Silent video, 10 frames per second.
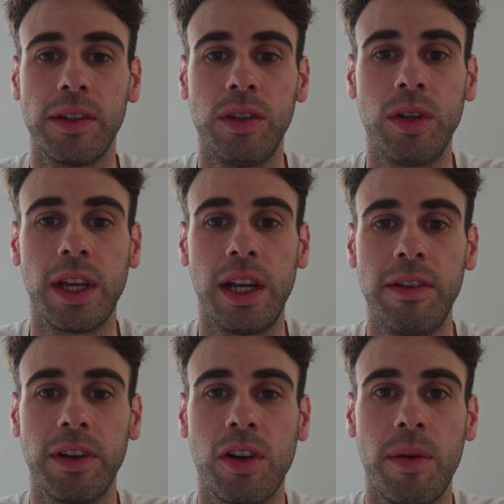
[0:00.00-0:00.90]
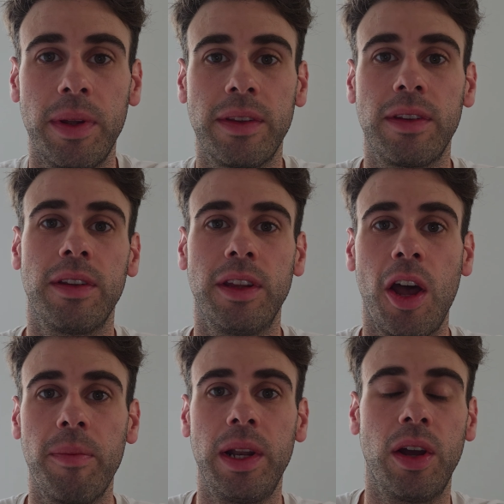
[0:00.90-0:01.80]
you can leave a comment
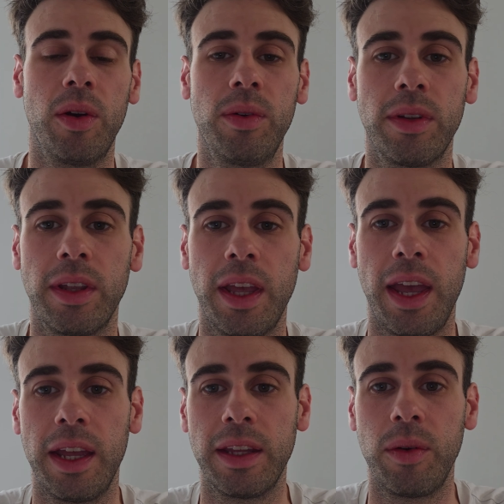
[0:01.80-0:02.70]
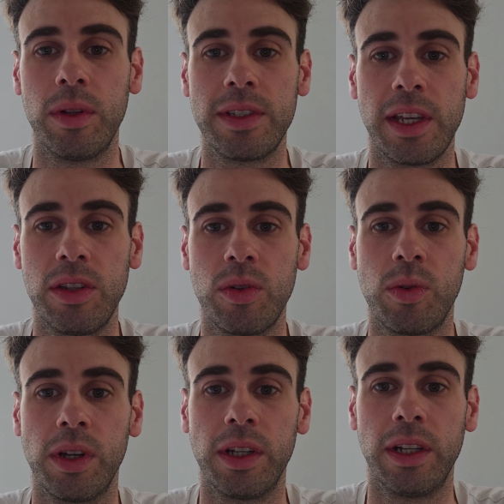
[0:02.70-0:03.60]
down below and I will send you
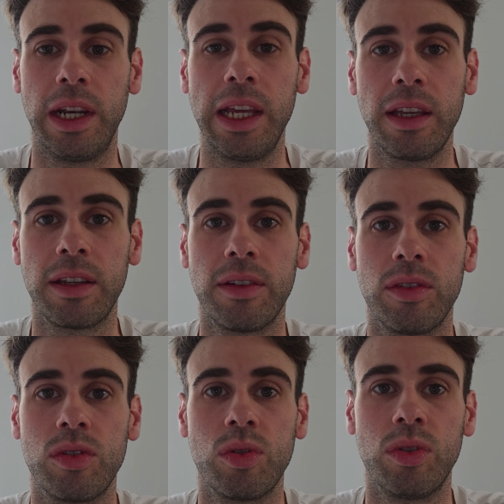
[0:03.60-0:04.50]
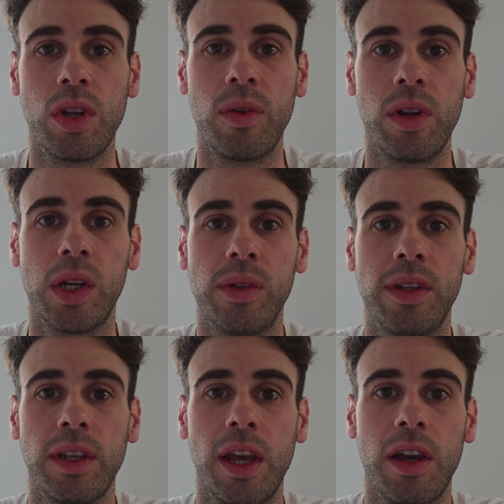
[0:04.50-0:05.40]
a link to download
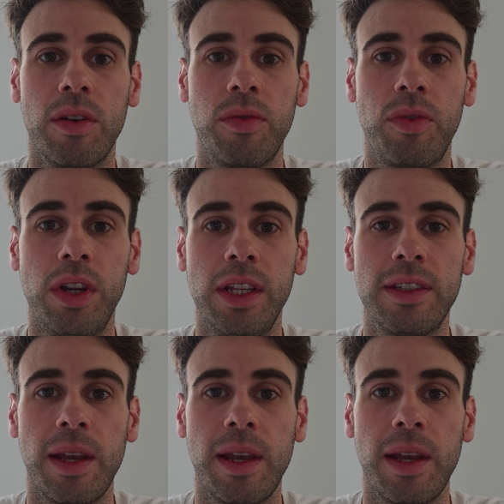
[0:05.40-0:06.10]
a free